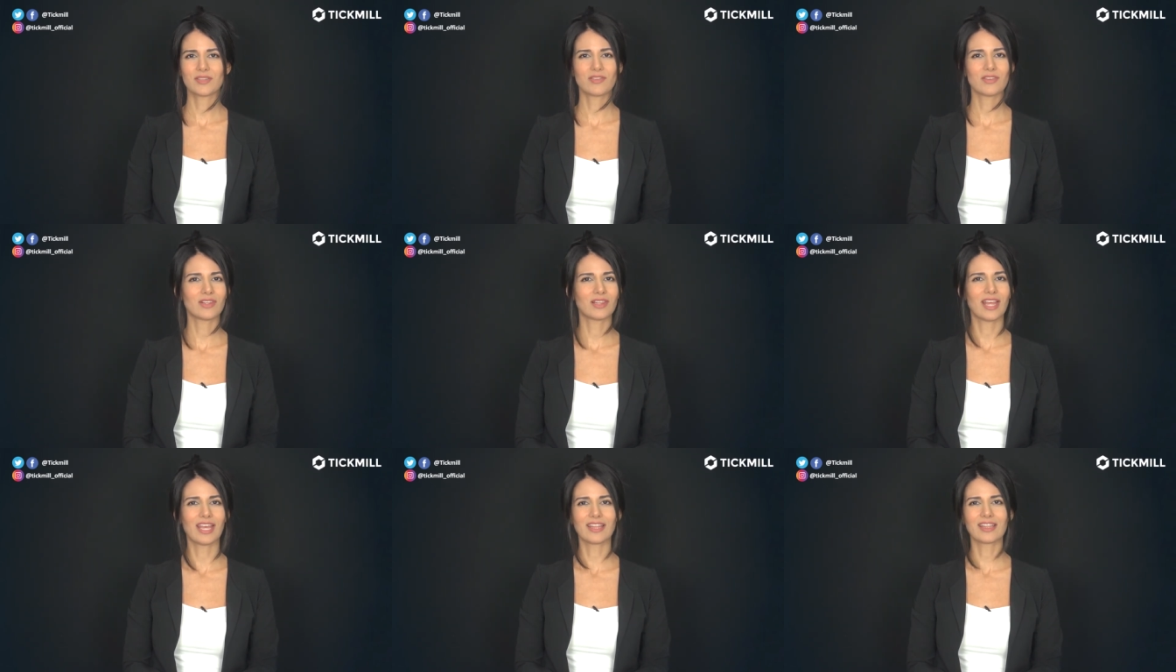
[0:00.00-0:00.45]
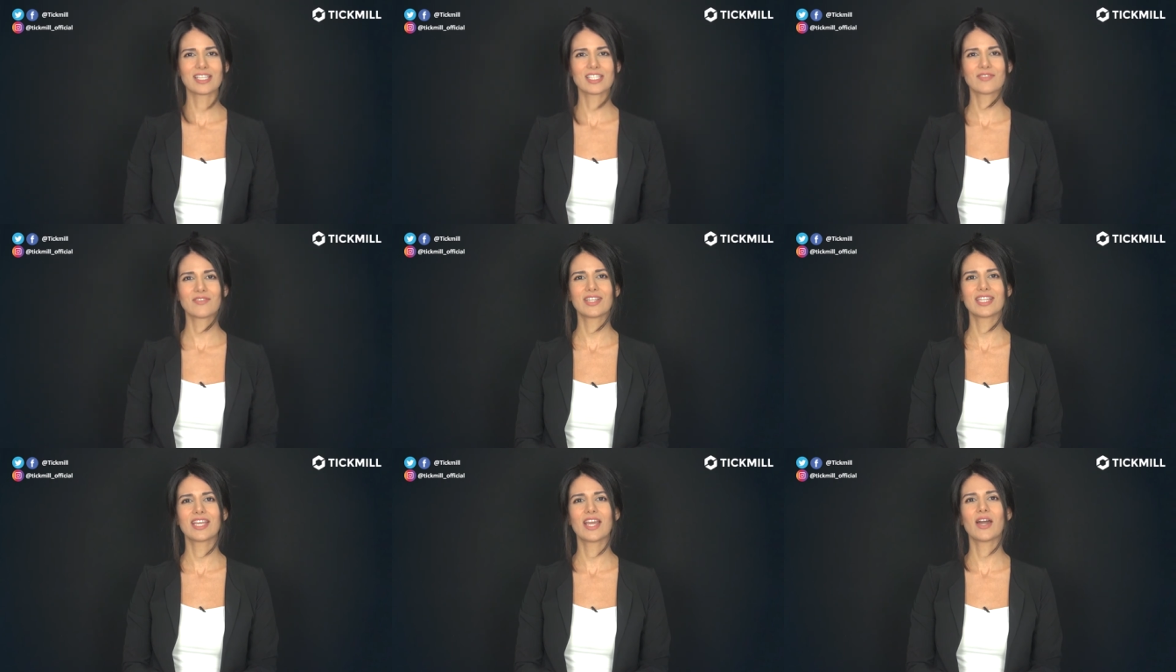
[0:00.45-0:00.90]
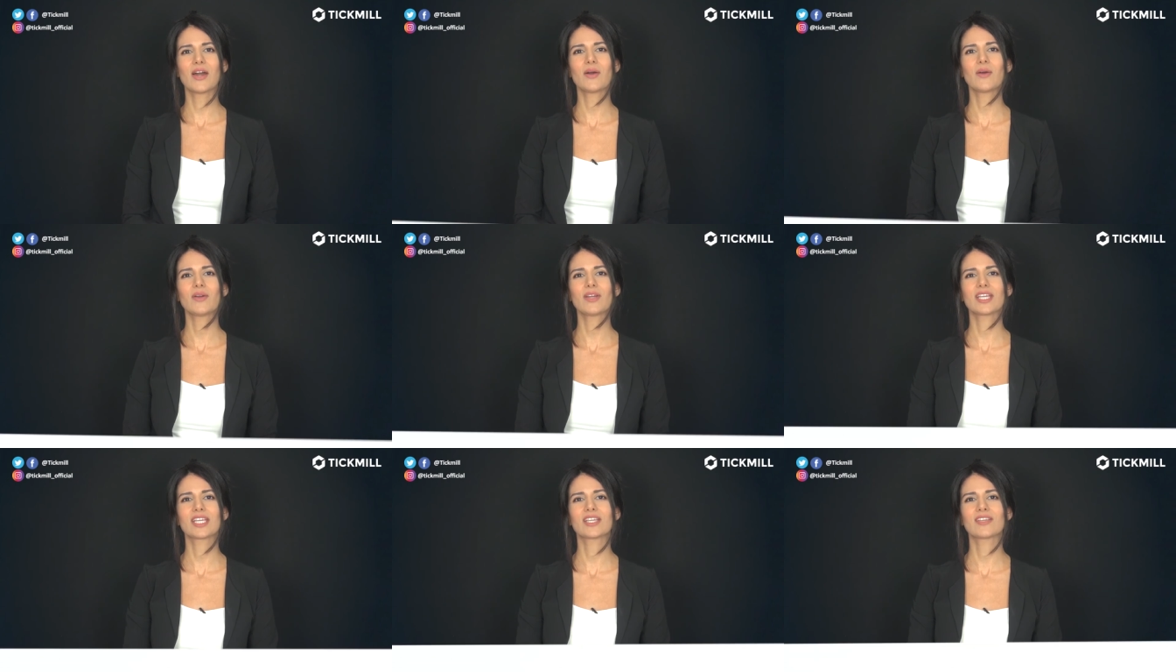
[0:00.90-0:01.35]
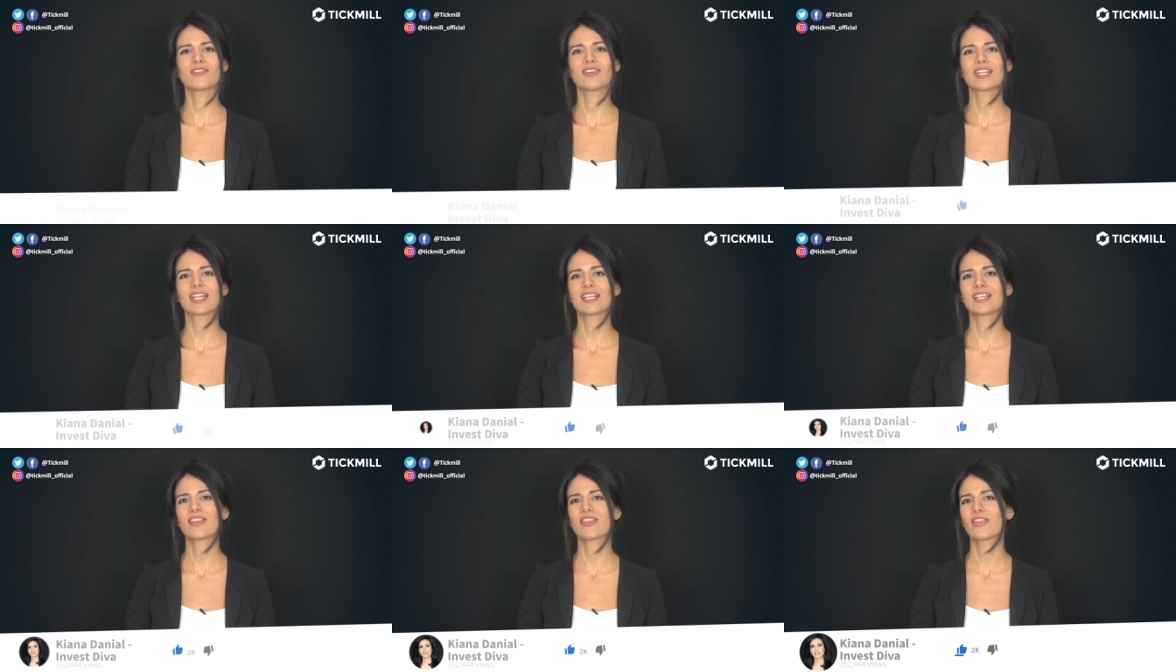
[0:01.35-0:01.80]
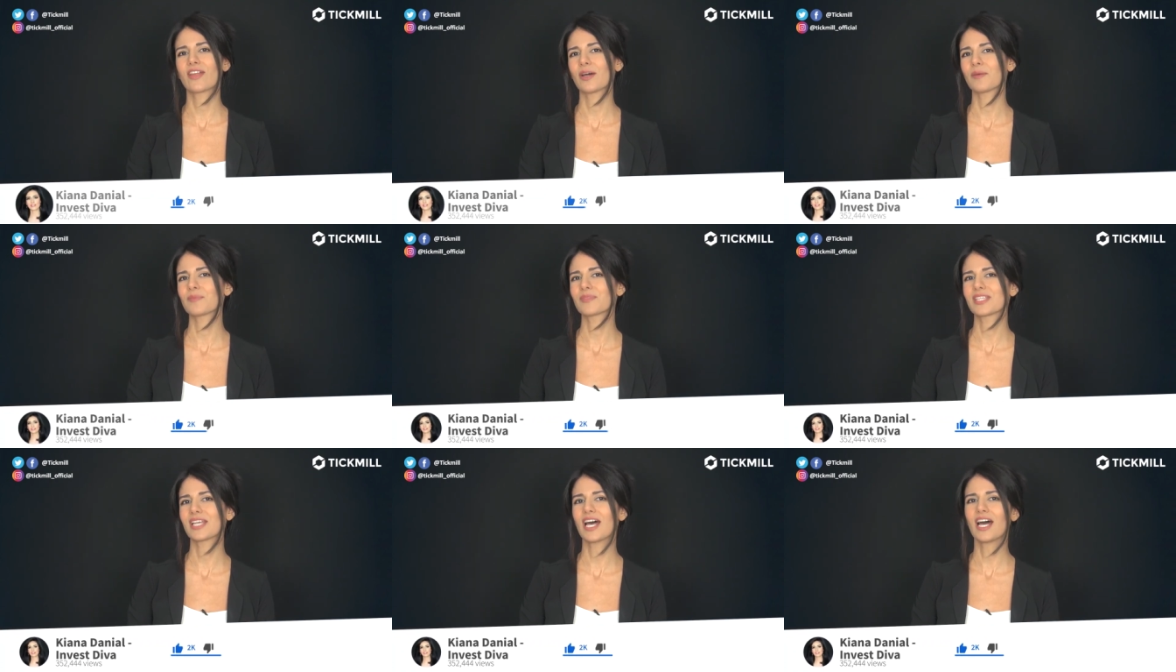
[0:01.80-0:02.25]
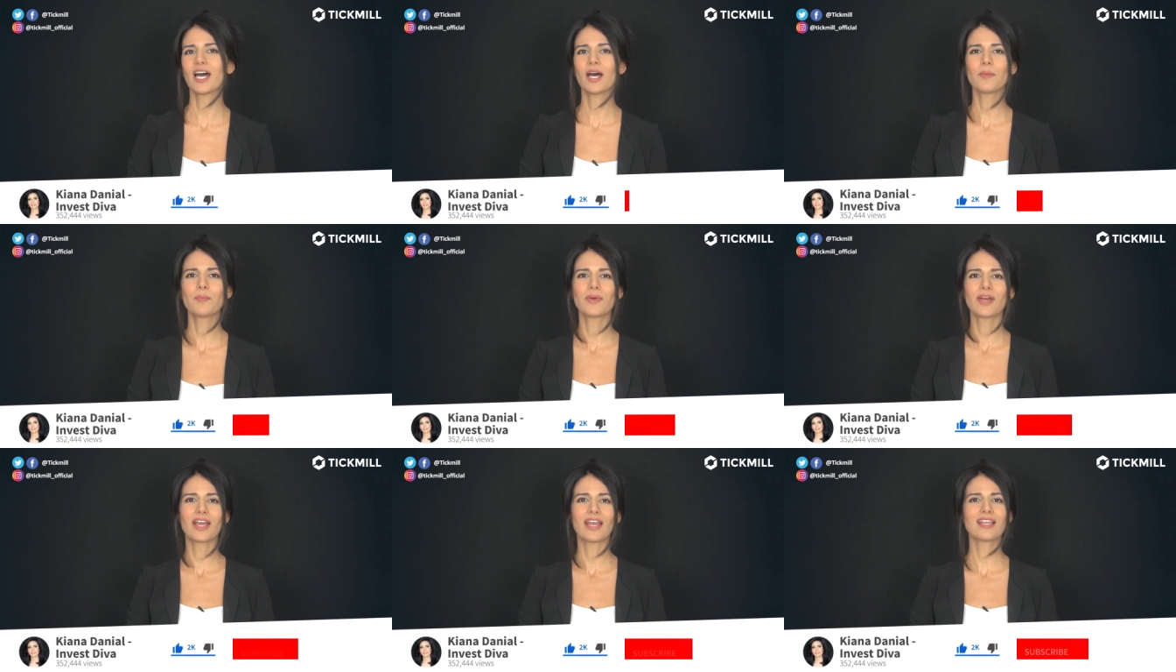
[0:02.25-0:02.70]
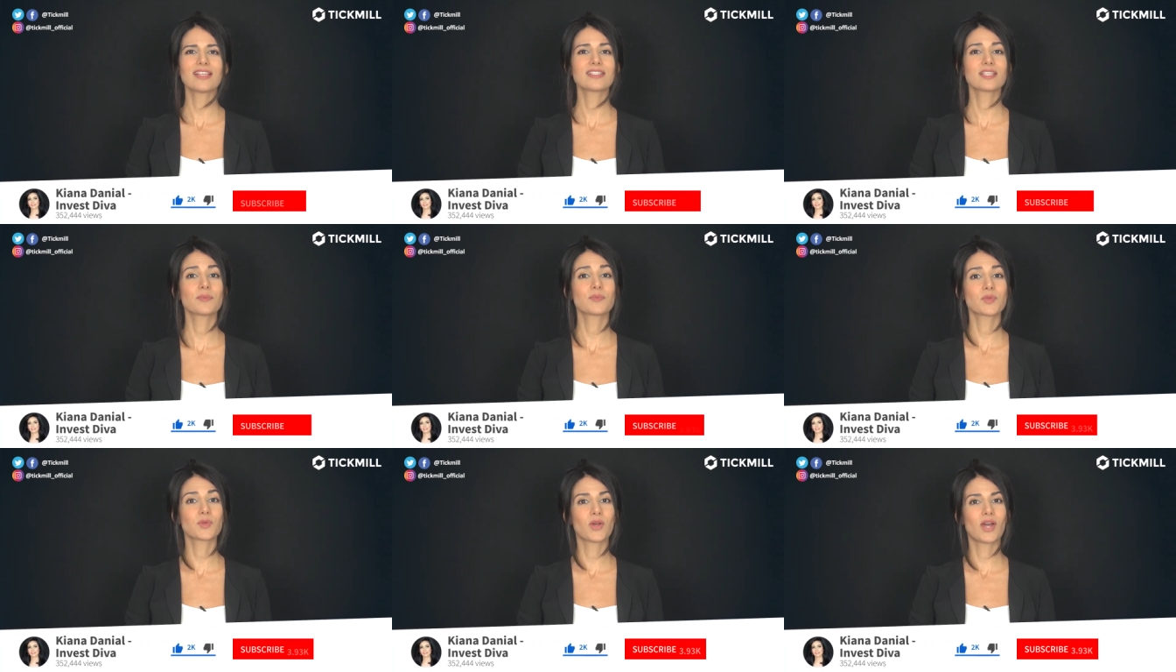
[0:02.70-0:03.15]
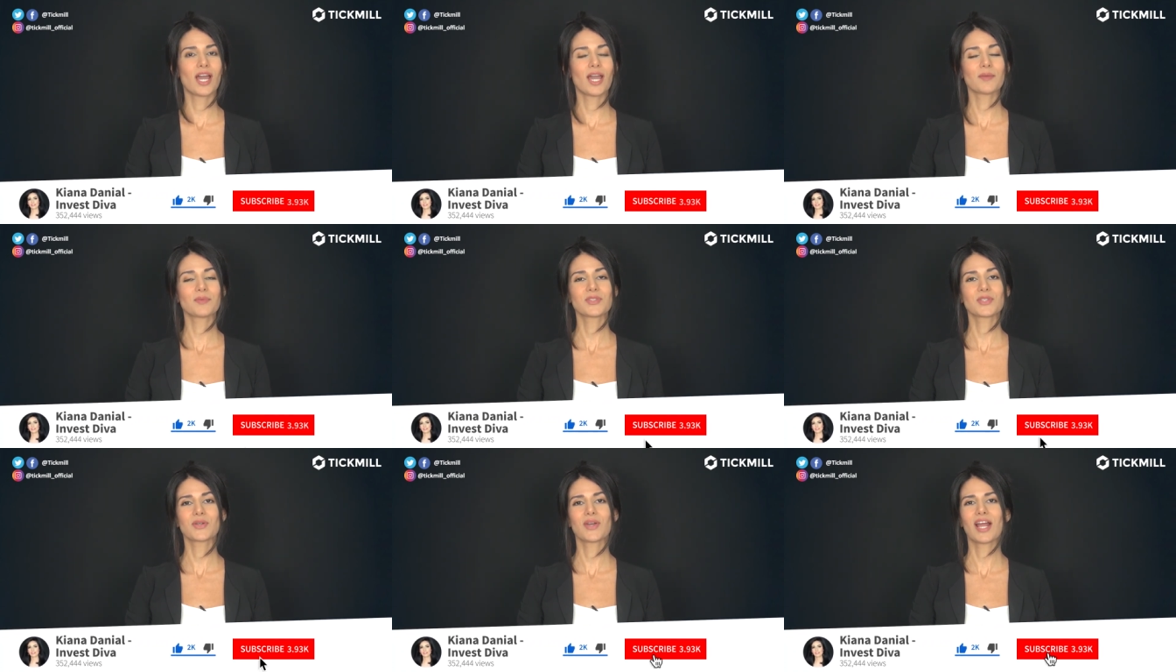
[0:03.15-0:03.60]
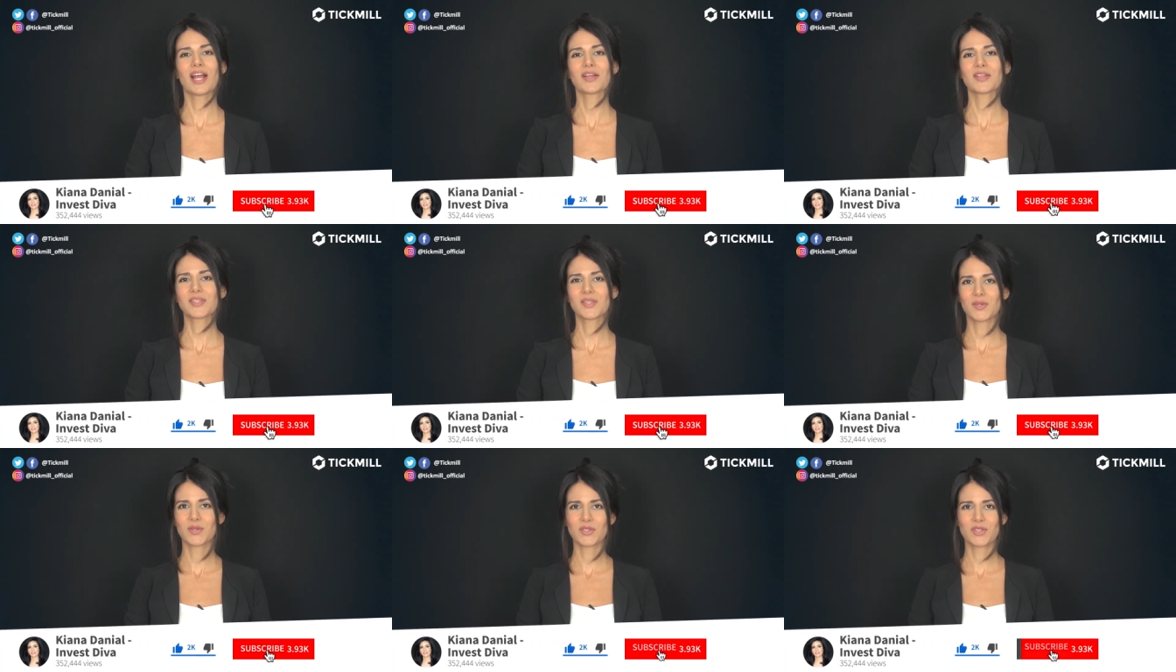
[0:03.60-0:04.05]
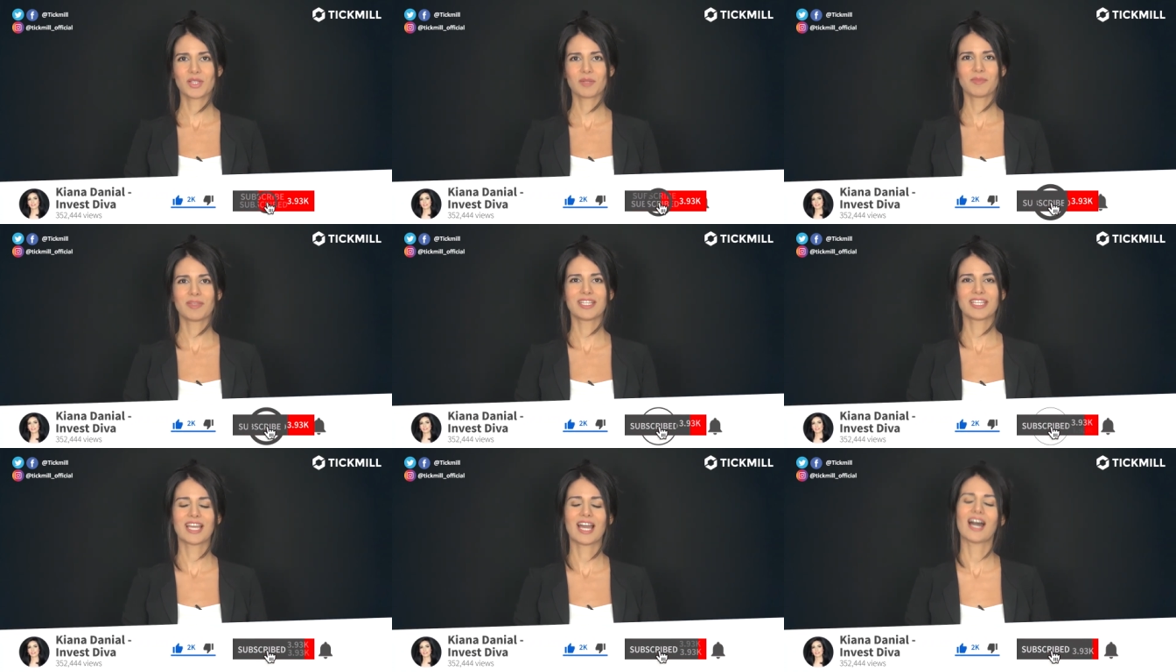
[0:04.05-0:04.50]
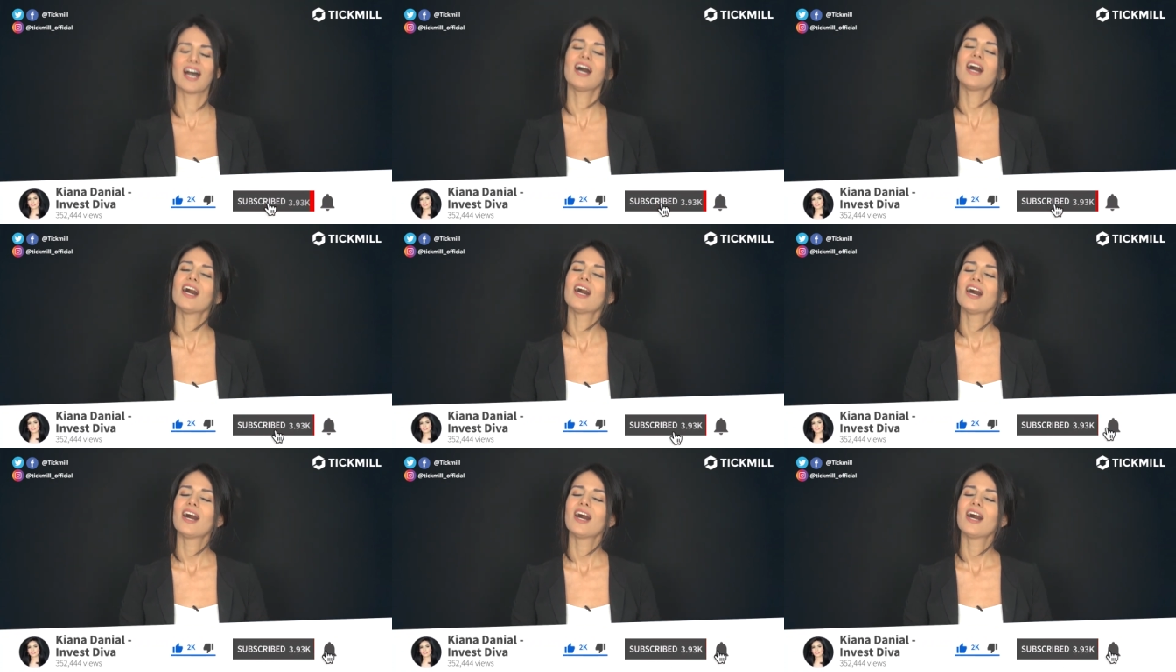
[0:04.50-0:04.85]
If you like this video, give it a thumbs up and subscribe to our social media.